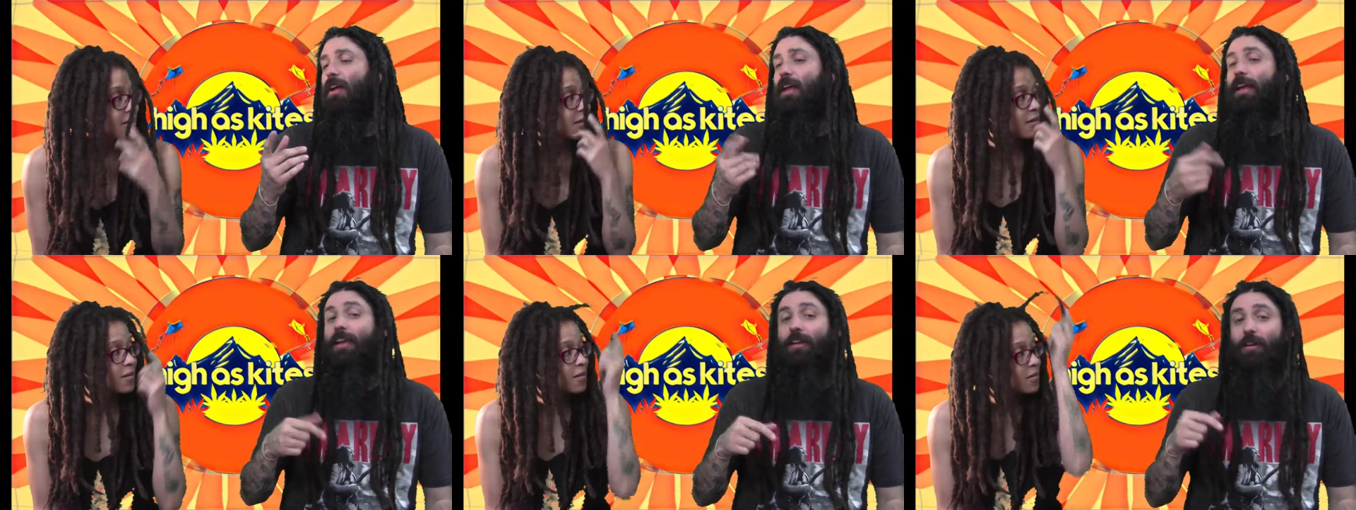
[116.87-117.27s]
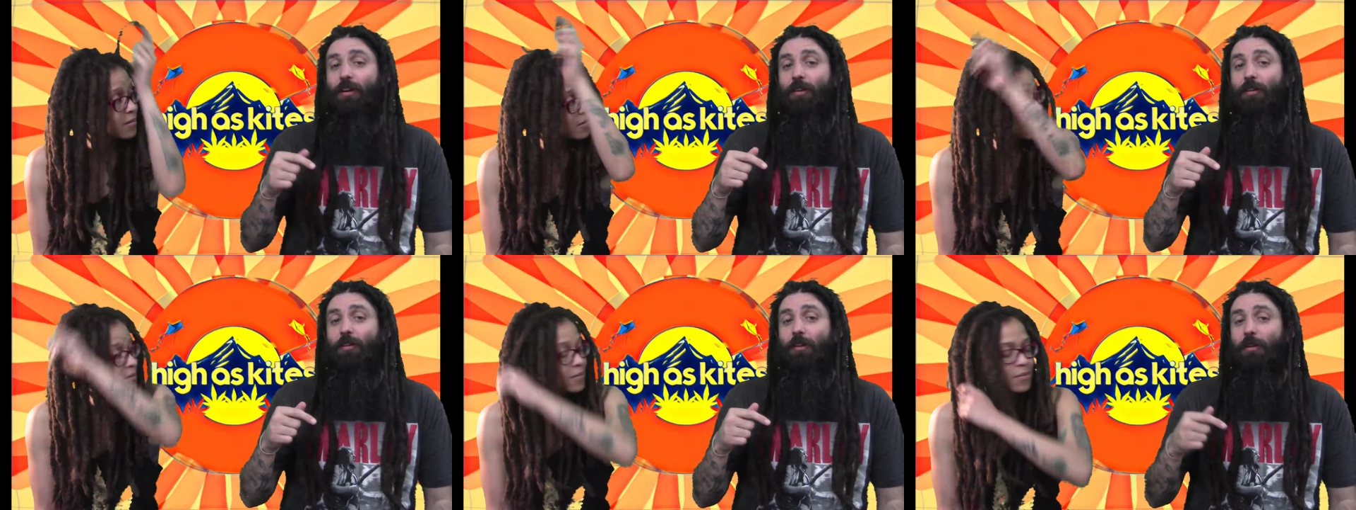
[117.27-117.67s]
Speaker 1: You
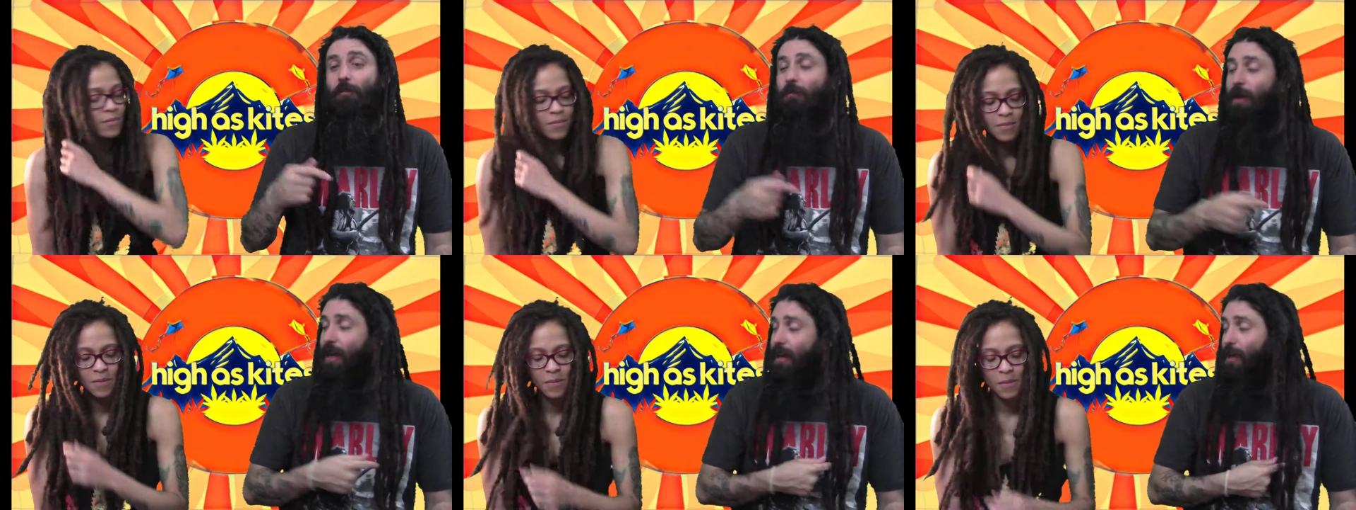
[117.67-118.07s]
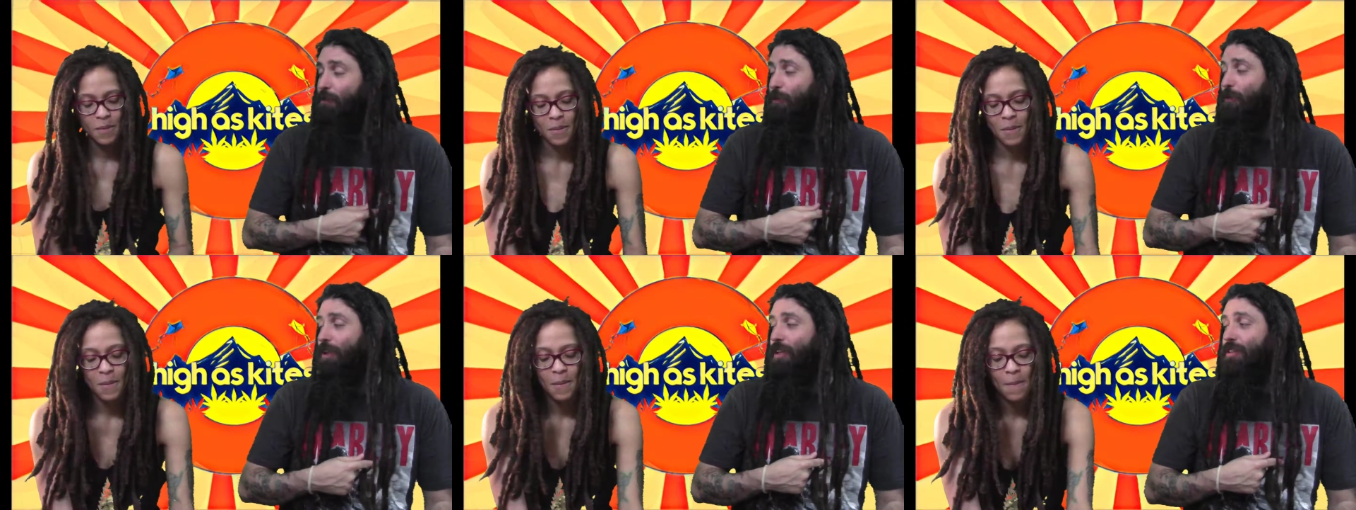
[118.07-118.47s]
know, my nipple
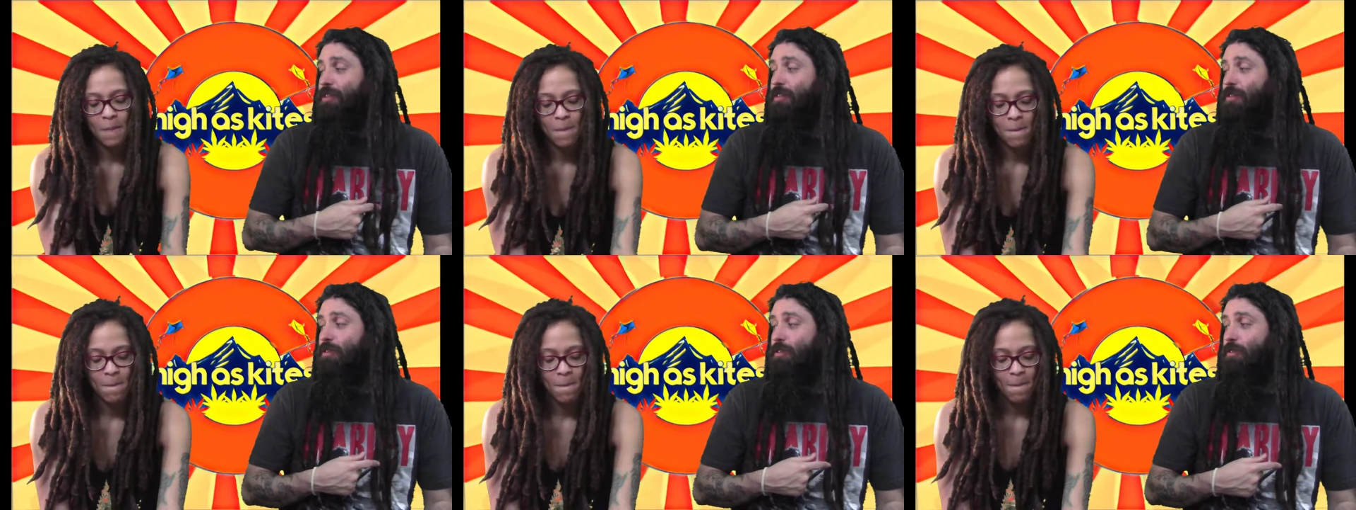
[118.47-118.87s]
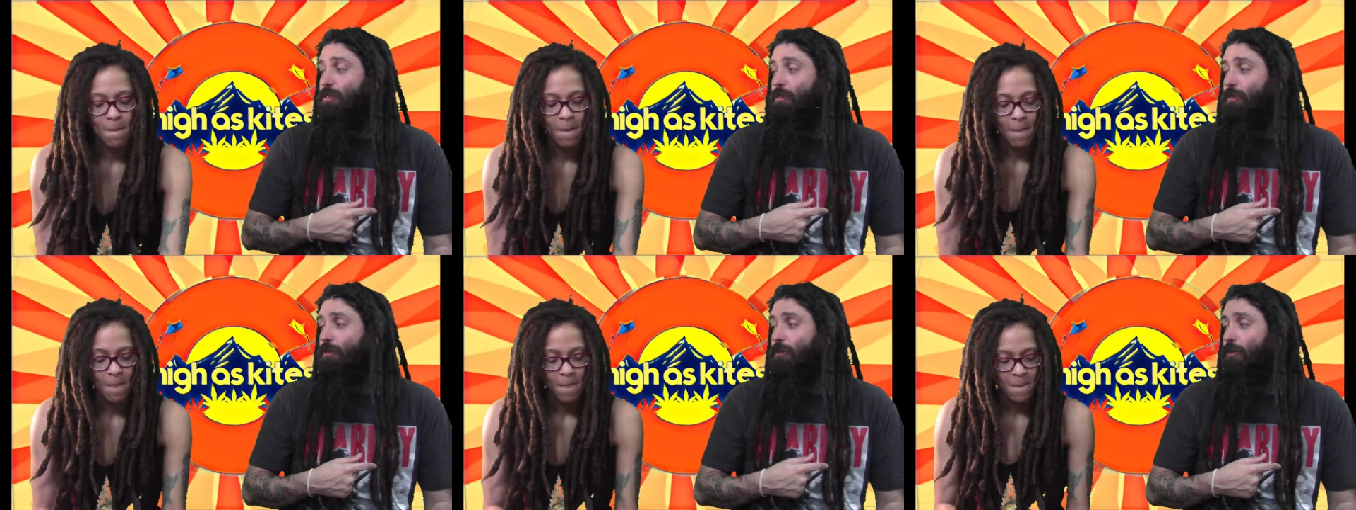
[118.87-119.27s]
itches too.
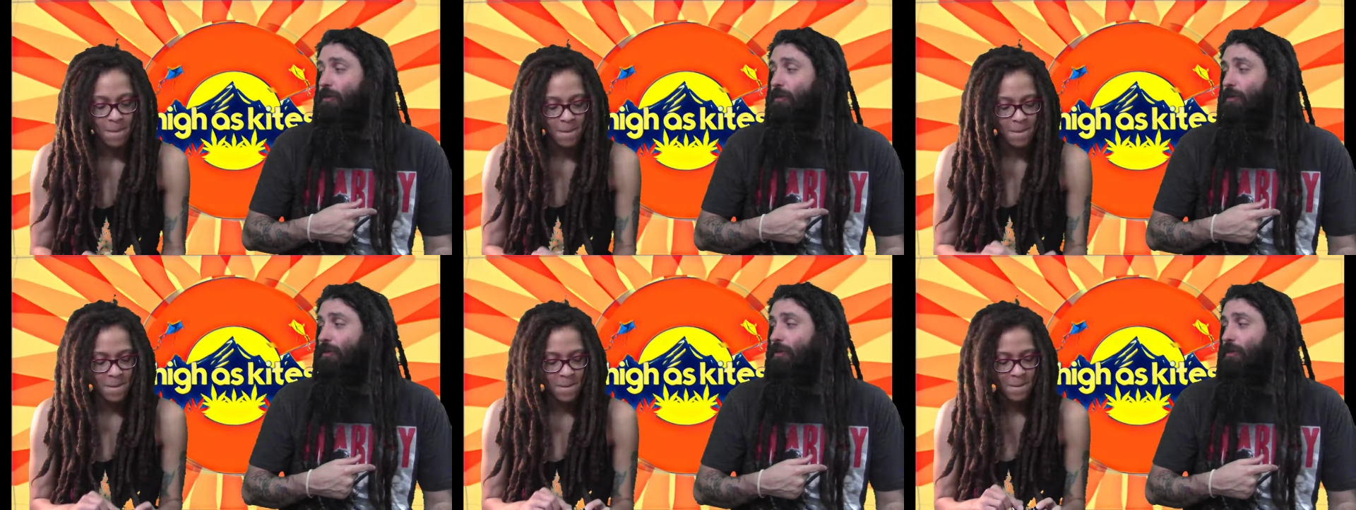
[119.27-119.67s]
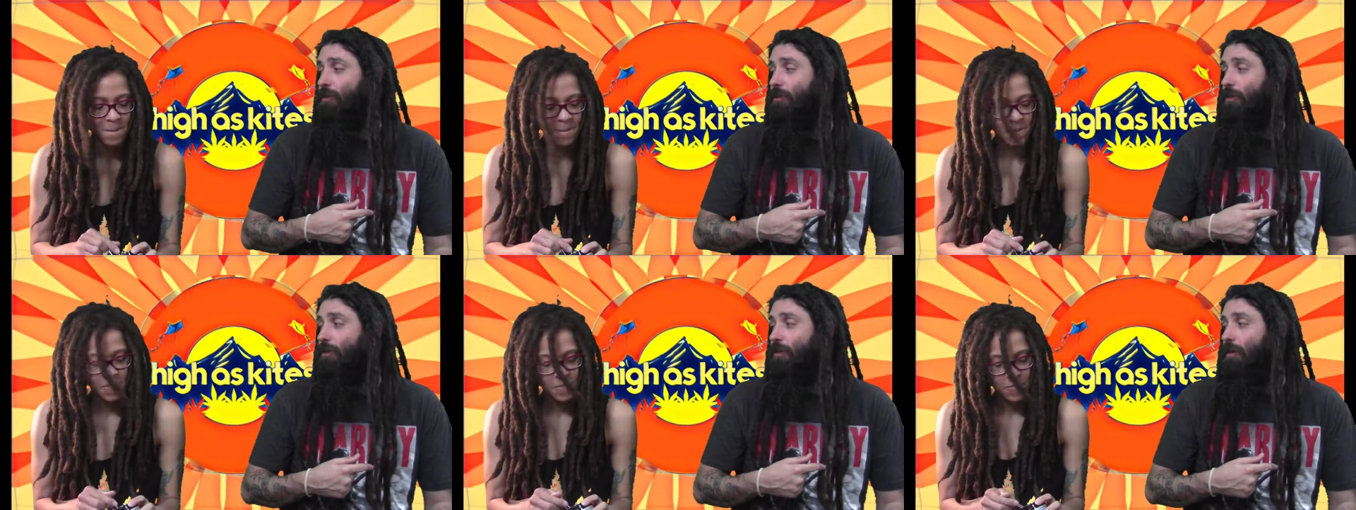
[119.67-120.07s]
Mm-hmm.
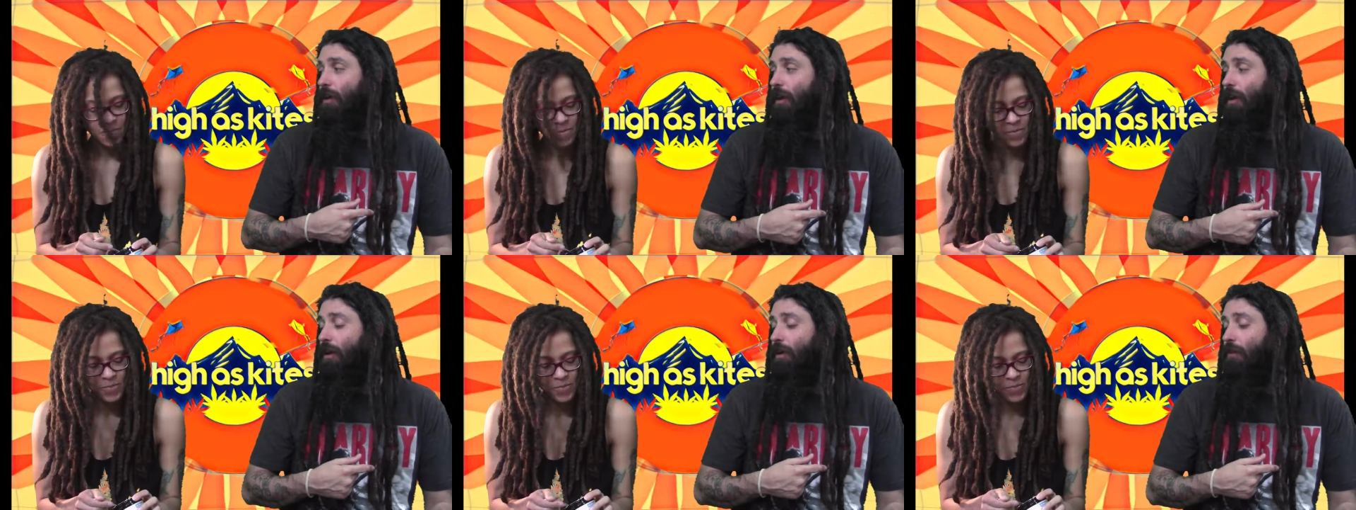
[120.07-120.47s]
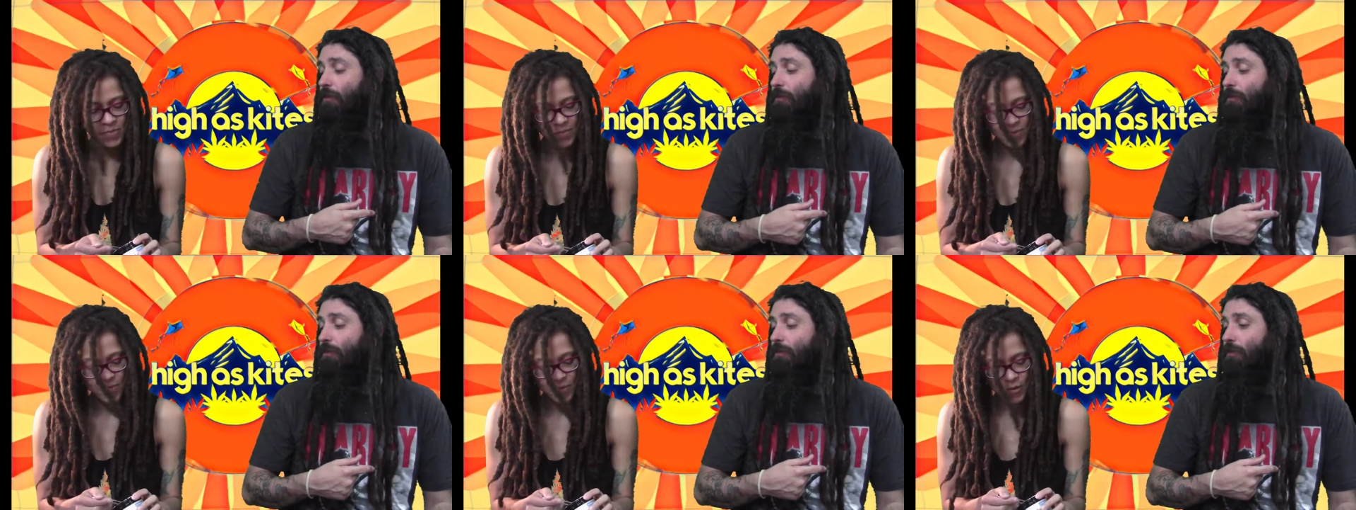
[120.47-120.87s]
And
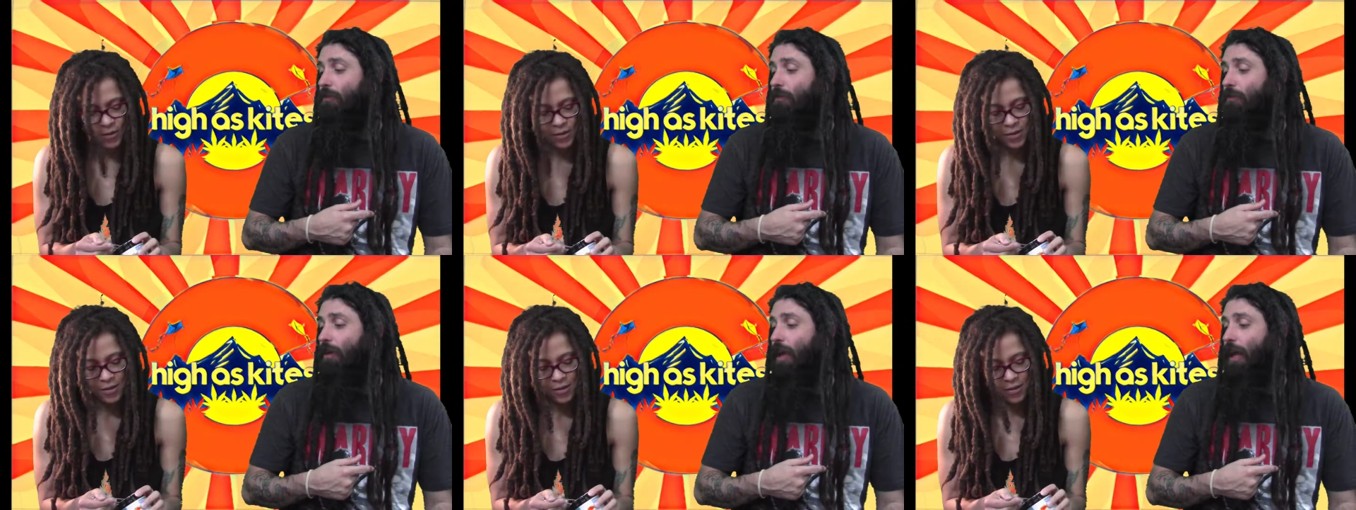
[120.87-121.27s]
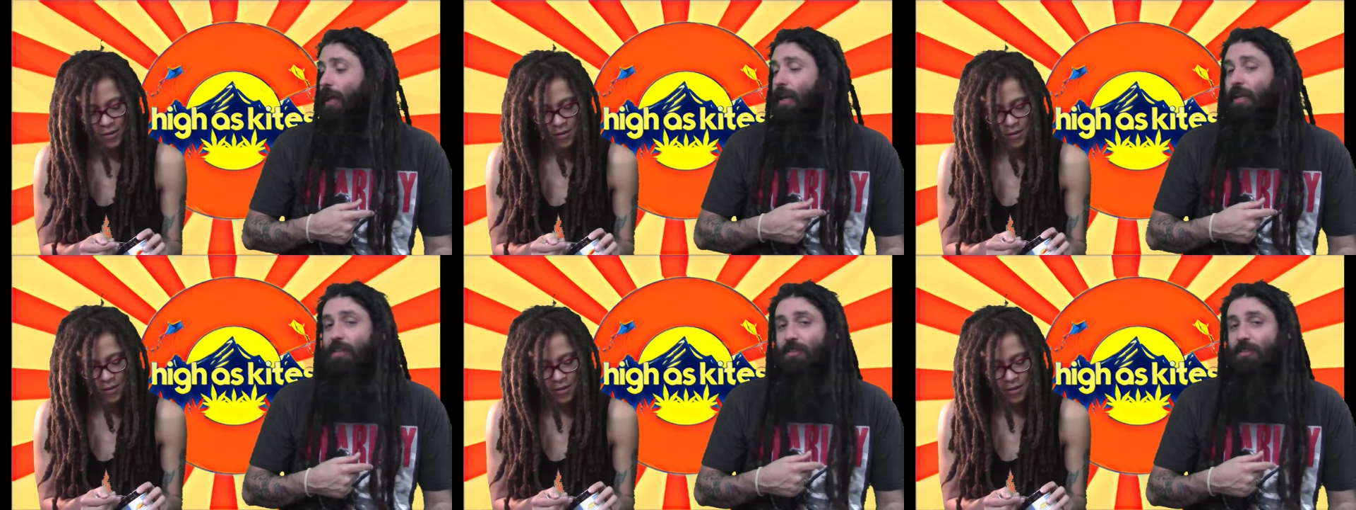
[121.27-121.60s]
it's